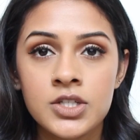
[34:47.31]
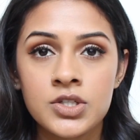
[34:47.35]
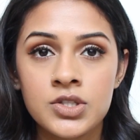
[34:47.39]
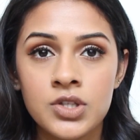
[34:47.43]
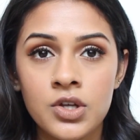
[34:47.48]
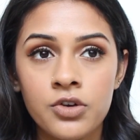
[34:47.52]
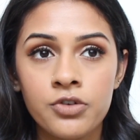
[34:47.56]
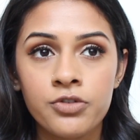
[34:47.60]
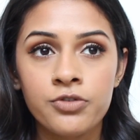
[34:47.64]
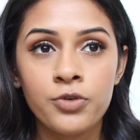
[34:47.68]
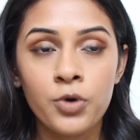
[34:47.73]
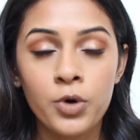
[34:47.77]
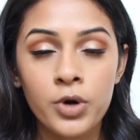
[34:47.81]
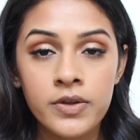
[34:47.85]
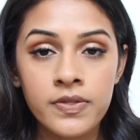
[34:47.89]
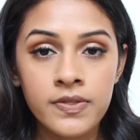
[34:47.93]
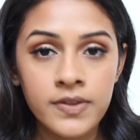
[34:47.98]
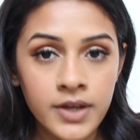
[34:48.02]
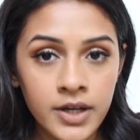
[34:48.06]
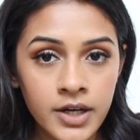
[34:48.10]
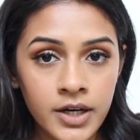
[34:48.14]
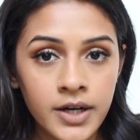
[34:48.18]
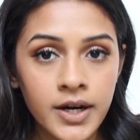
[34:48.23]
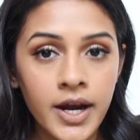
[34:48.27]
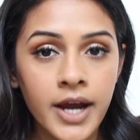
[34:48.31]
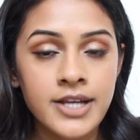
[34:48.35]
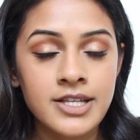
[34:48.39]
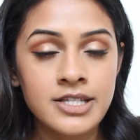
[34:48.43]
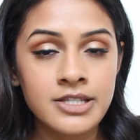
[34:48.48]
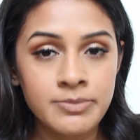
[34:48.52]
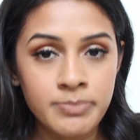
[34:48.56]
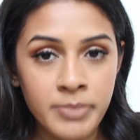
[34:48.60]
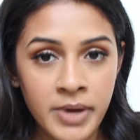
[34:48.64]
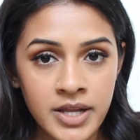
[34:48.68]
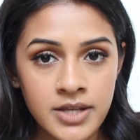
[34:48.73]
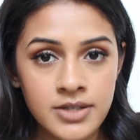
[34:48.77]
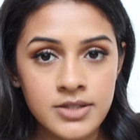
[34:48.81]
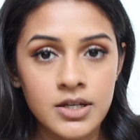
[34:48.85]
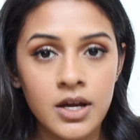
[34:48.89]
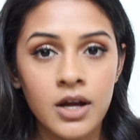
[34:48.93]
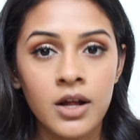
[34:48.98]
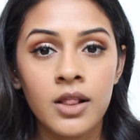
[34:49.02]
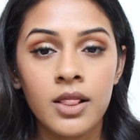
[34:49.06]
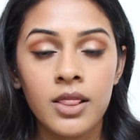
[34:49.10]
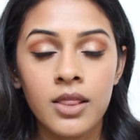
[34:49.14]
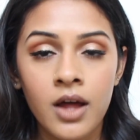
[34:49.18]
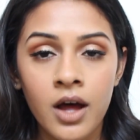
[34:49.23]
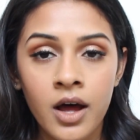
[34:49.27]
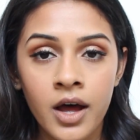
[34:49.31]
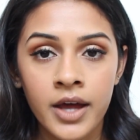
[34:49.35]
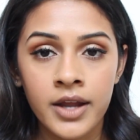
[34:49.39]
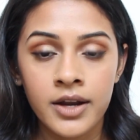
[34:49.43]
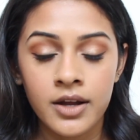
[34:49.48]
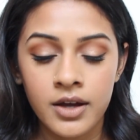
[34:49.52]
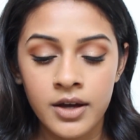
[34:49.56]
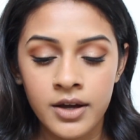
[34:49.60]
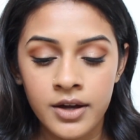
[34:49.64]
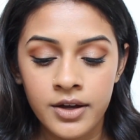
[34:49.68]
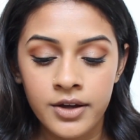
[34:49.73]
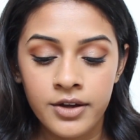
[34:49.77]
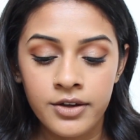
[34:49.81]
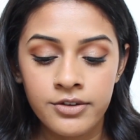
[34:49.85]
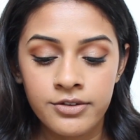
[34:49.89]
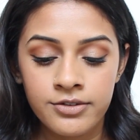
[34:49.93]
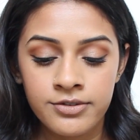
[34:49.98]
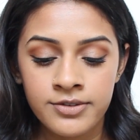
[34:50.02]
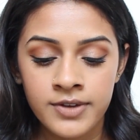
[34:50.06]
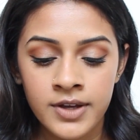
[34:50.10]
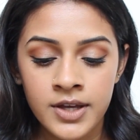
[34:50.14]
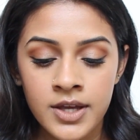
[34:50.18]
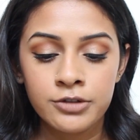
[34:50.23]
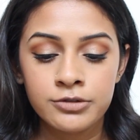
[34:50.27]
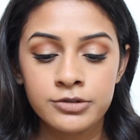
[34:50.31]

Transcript: So 4th year, I spent a lot of